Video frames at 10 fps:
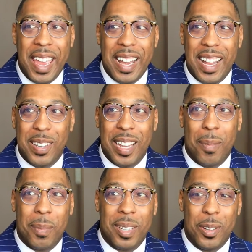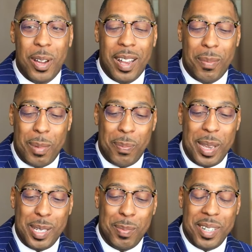and I, I'm, you know, I, my
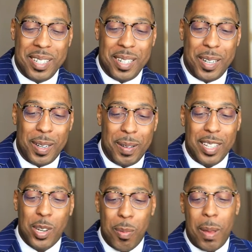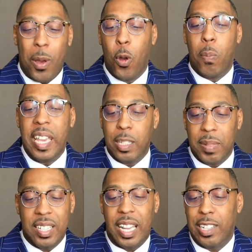basement is, uh, I turned my whole
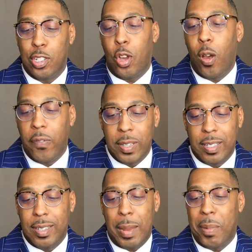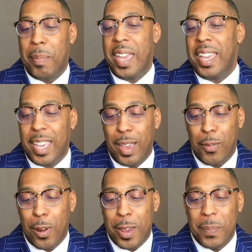basement to like this office, like my man
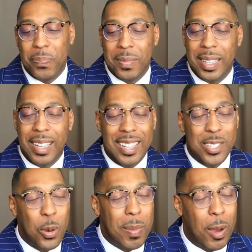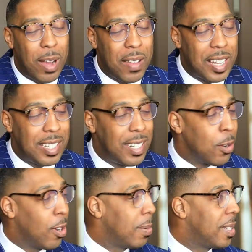cave, right? I told my wife, I just
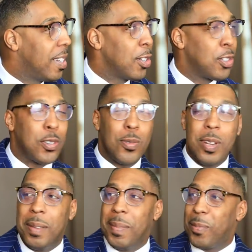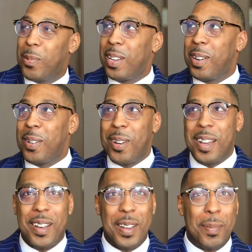hear her upstairs screaming, running
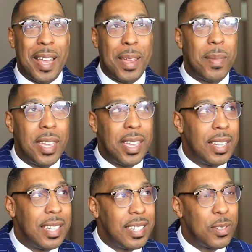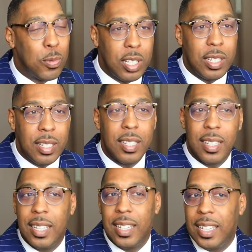around. I'm like, man, this is really,
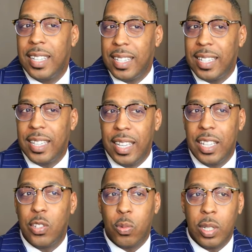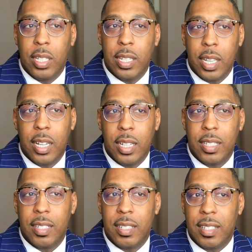yeah, is really
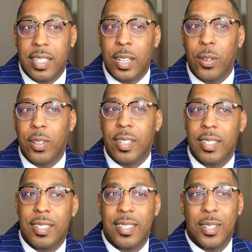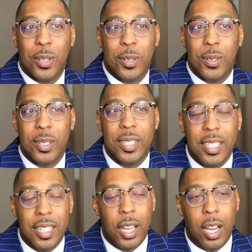uh, serious. Yeah. So,
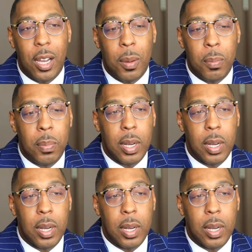um,